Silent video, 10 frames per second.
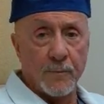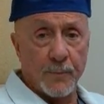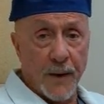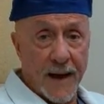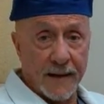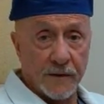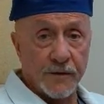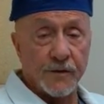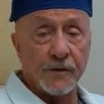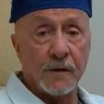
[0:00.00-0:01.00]

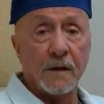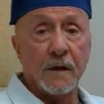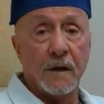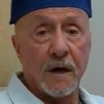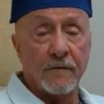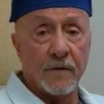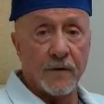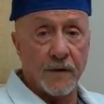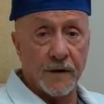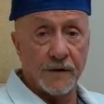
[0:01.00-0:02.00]
patents
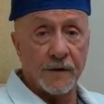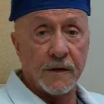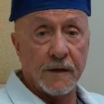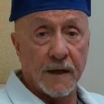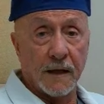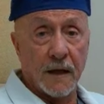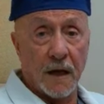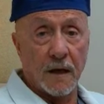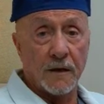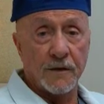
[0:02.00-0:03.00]
cover this
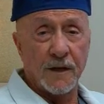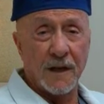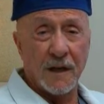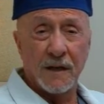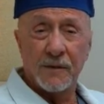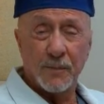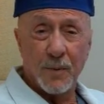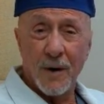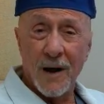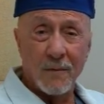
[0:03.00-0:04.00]
technology, and it's
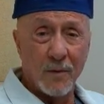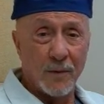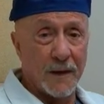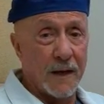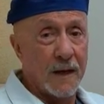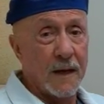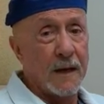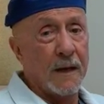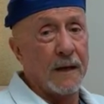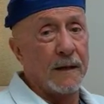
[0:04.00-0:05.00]
probably
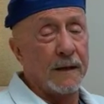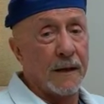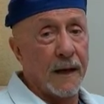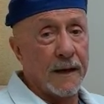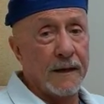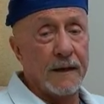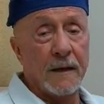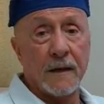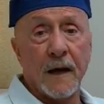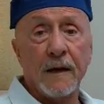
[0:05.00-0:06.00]
90
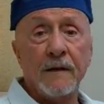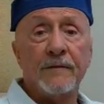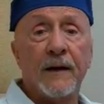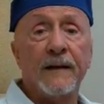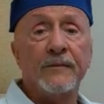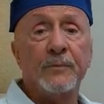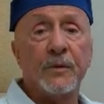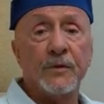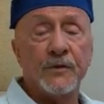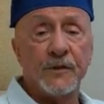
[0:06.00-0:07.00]
to
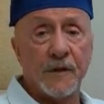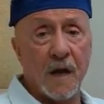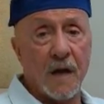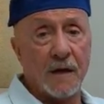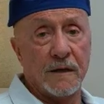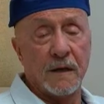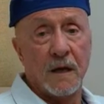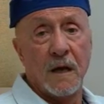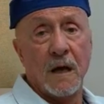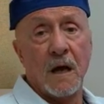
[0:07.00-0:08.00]

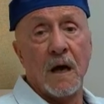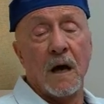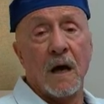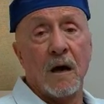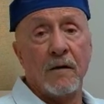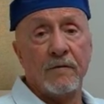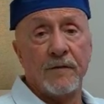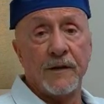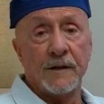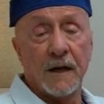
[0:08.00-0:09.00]
95%
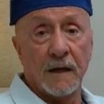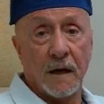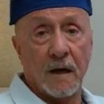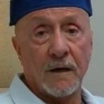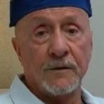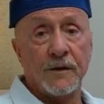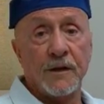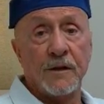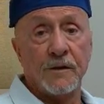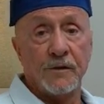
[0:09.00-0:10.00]
of the
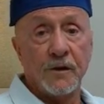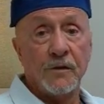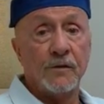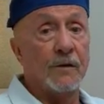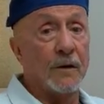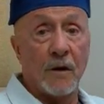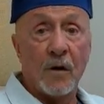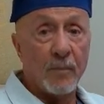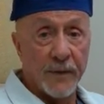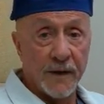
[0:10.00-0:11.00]
technology that's used on
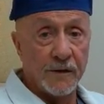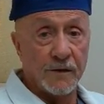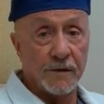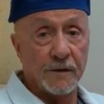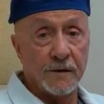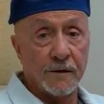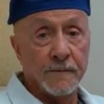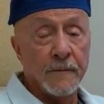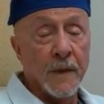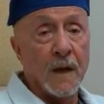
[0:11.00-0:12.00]
all patients.
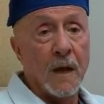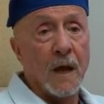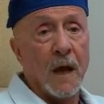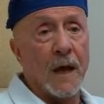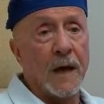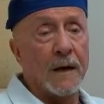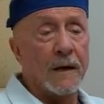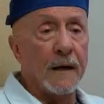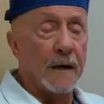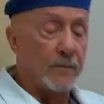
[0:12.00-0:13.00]

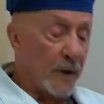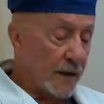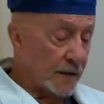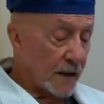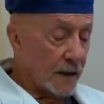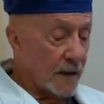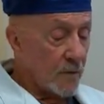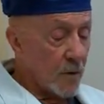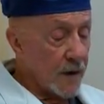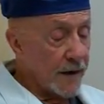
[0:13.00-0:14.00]
And basically
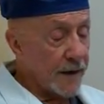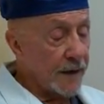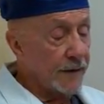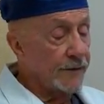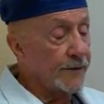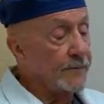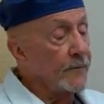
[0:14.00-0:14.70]
what it is,